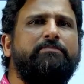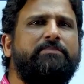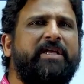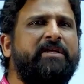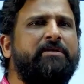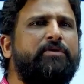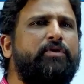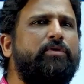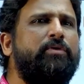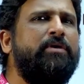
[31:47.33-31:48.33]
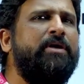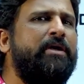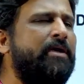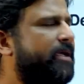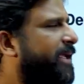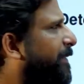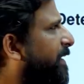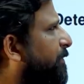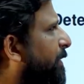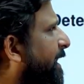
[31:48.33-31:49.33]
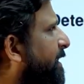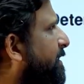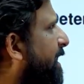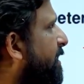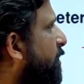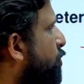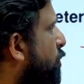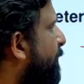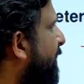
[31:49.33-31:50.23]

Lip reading: thing to keep it in mind, that you should